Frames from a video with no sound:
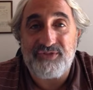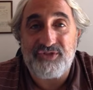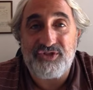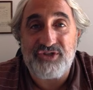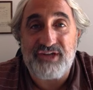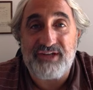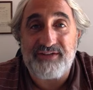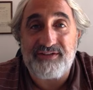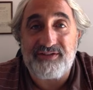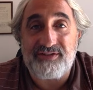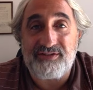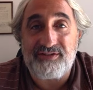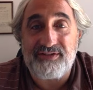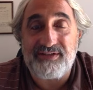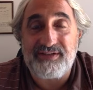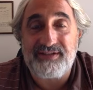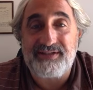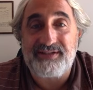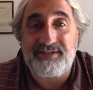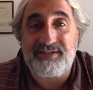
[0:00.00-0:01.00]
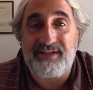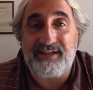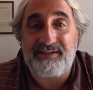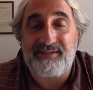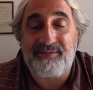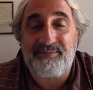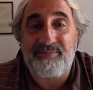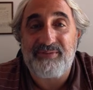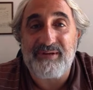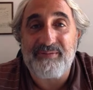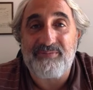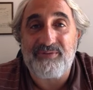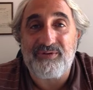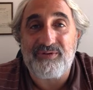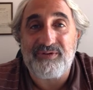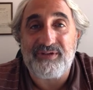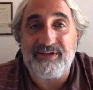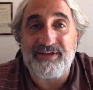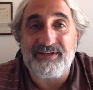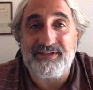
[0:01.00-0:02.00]
gentleness that
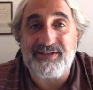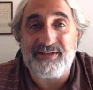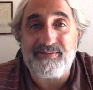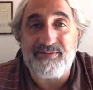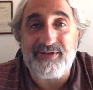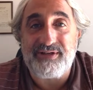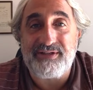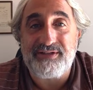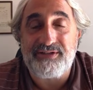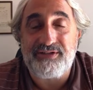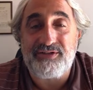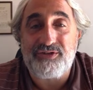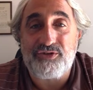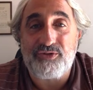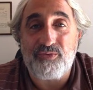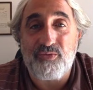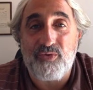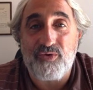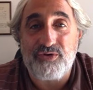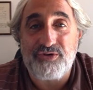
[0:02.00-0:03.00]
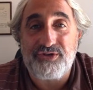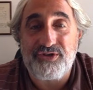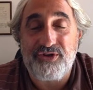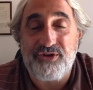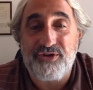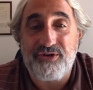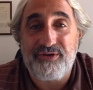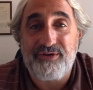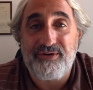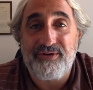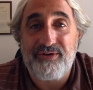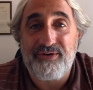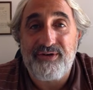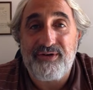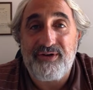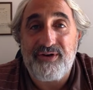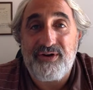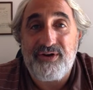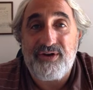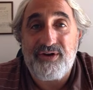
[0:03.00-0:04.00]
people exhibited towards her
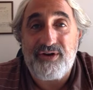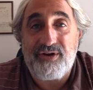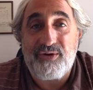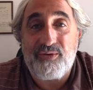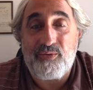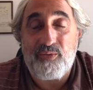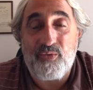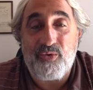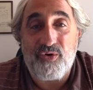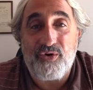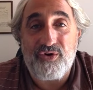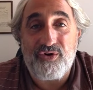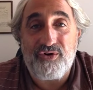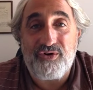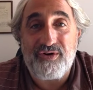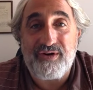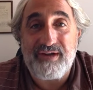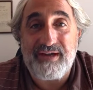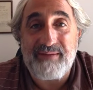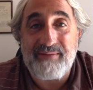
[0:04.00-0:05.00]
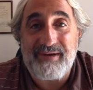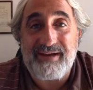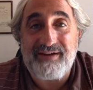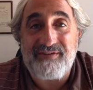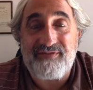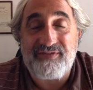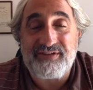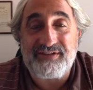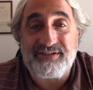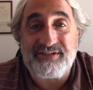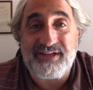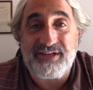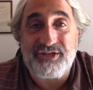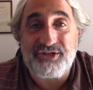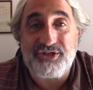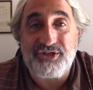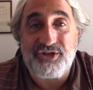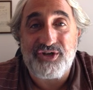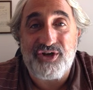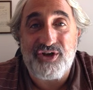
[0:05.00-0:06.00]
were a
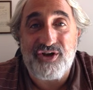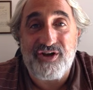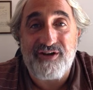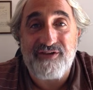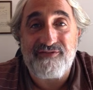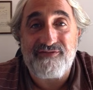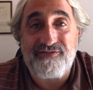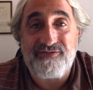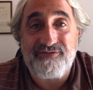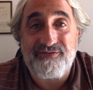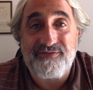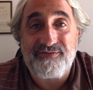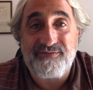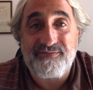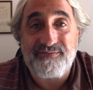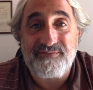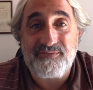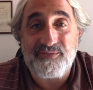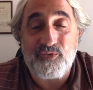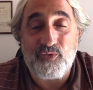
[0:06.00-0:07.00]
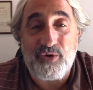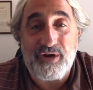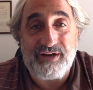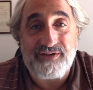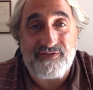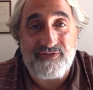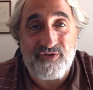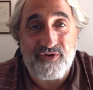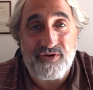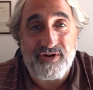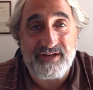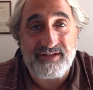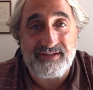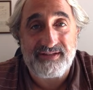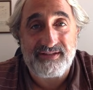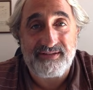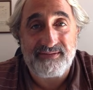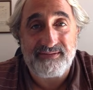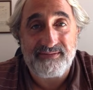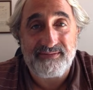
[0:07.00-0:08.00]
manifestation of, wait for
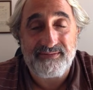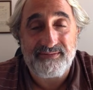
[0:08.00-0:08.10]
it,